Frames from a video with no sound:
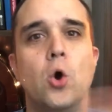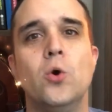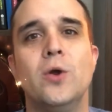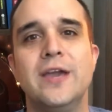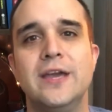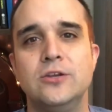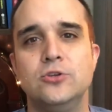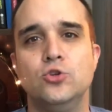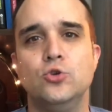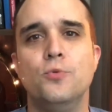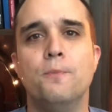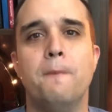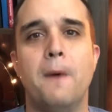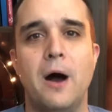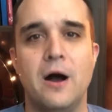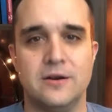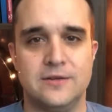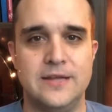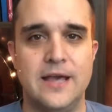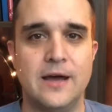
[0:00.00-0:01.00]
get too
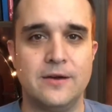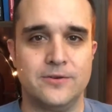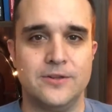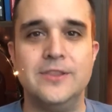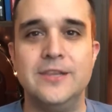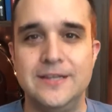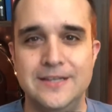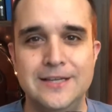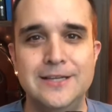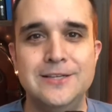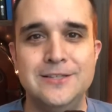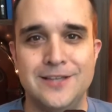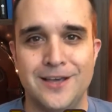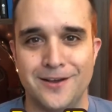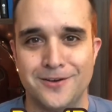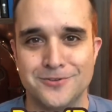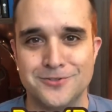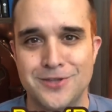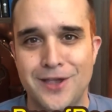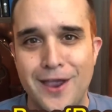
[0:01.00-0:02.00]
bogged down in the
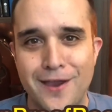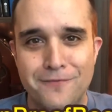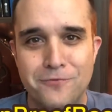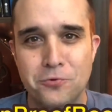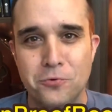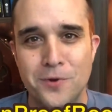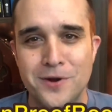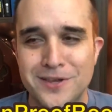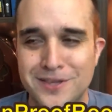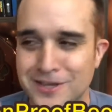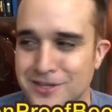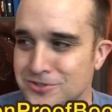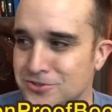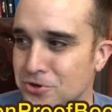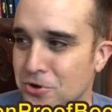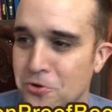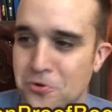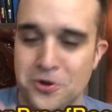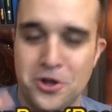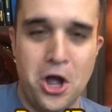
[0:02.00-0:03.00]
details. Everyone gets
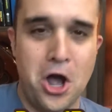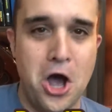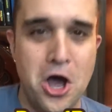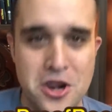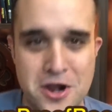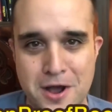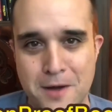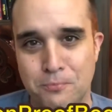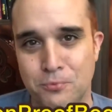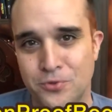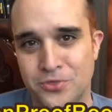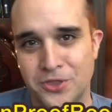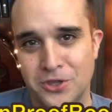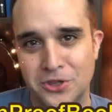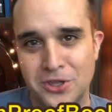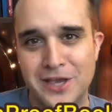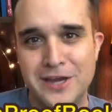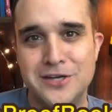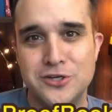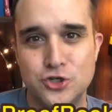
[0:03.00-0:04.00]
all caught up with the
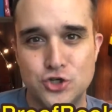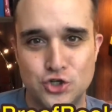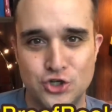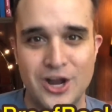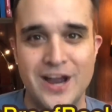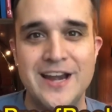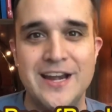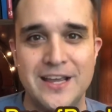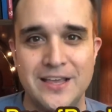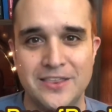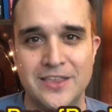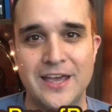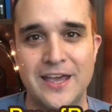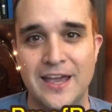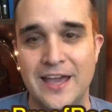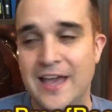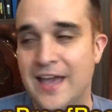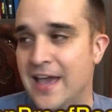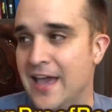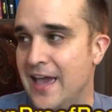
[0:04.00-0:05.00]
latest shiny thing,
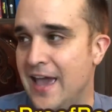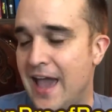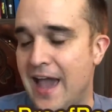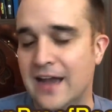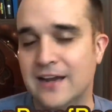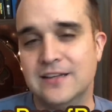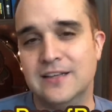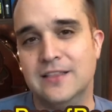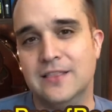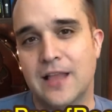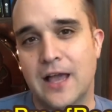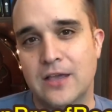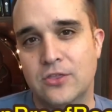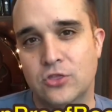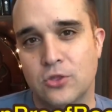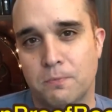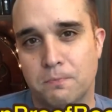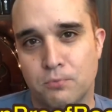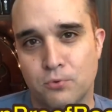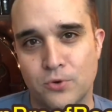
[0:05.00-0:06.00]
acting like
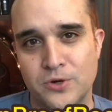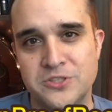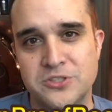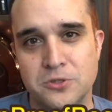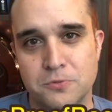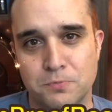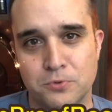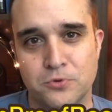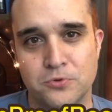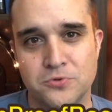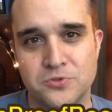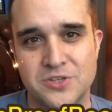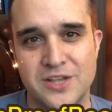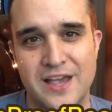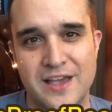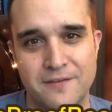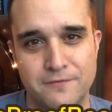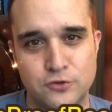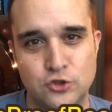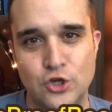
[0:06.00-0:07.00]
the principles
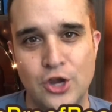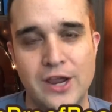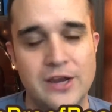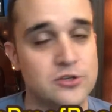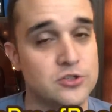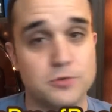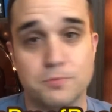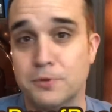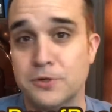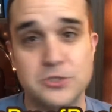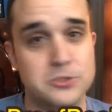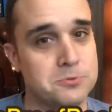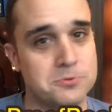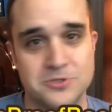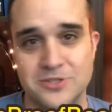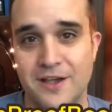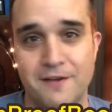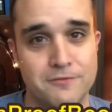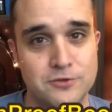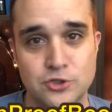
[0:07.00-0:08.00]
have changed. The principles
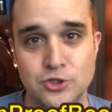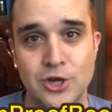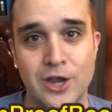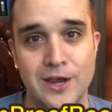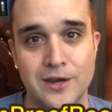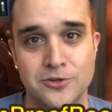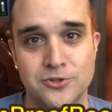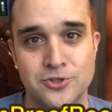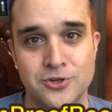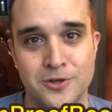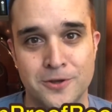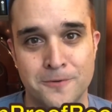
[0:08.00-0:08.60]
haven't changed.